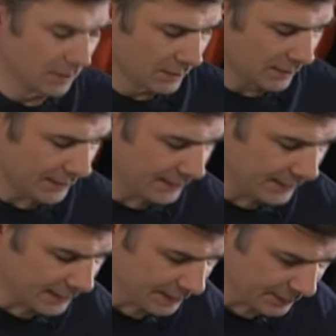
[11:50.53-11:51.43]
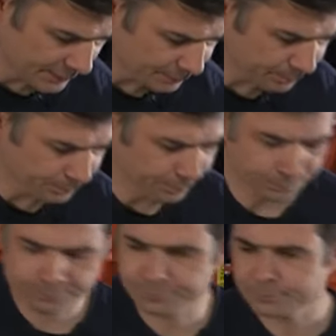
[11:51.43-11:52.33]
The leak,
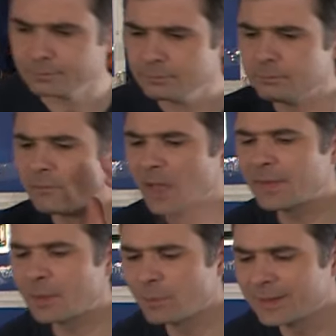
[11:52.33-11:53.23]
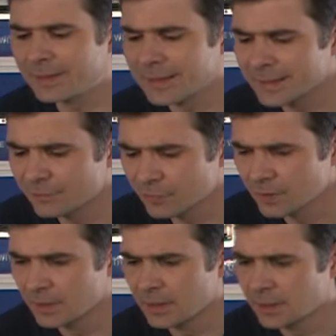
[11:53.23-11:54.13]
I think we can leave
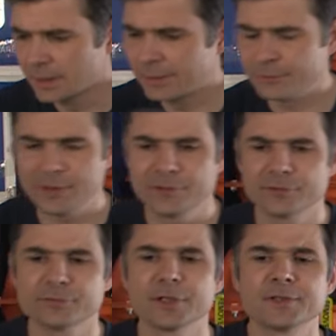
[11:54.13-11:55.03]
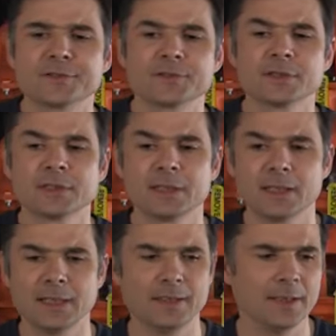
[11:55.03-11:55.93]
the grains of rice
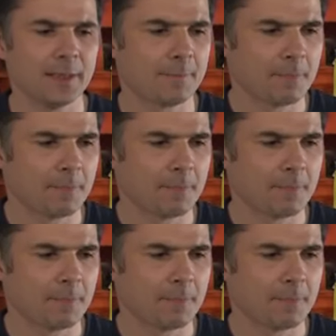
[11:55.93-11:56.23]
in there.